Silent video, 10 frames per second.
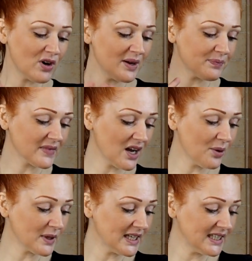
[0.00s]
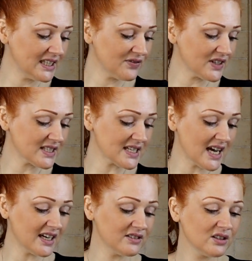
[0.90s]
Right, I'm going to leave this
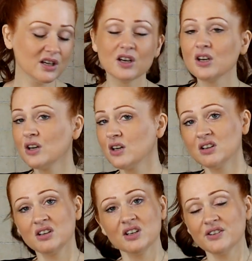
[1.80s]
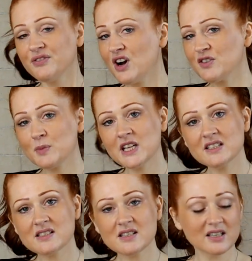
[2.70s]
now 5
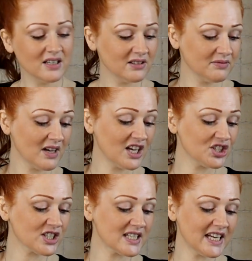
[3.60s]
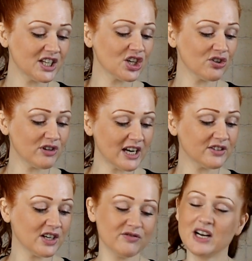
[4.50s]
minutes and just let it go round
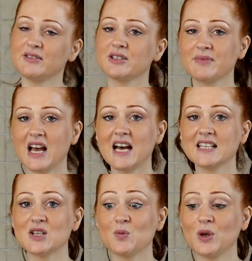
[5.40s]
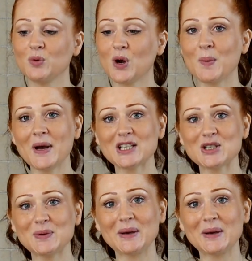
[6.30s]
and round, and we will come back to it.